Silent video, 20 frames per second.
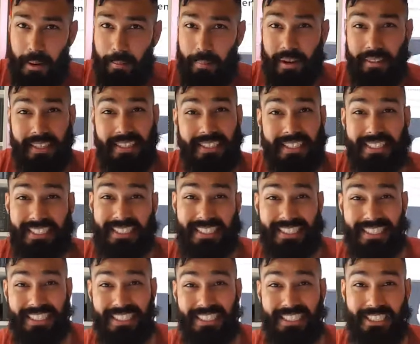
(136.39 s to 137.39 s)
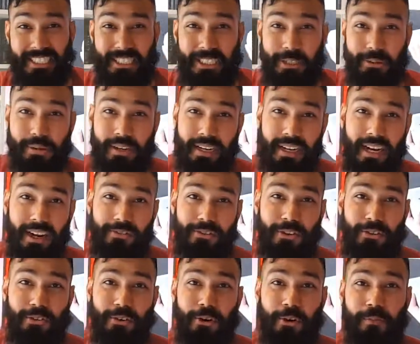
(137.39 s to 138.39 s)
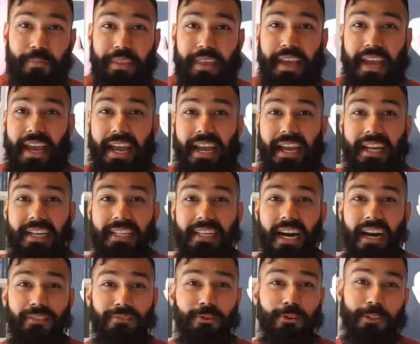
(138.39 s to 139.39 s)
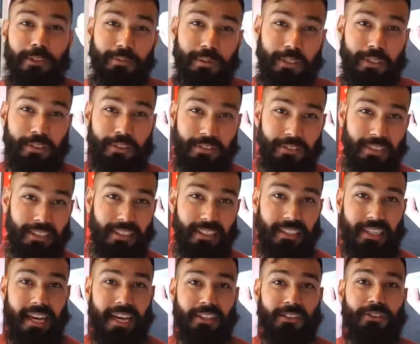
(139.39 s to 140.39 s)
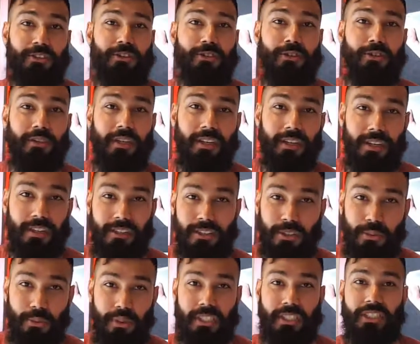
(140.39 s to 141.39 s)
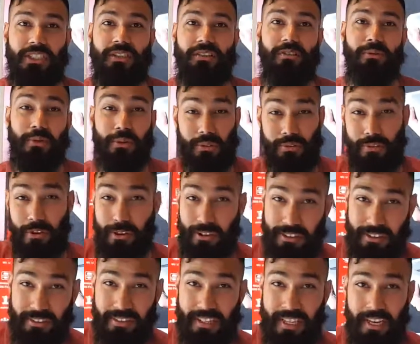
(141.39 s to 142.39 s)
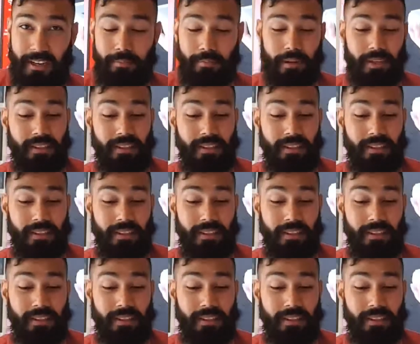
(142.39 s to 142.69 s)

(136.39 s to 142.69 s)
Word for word: But they did discontinue it after all, and I thought it's because of the actual uh, Switch, and we're gonna focus on that.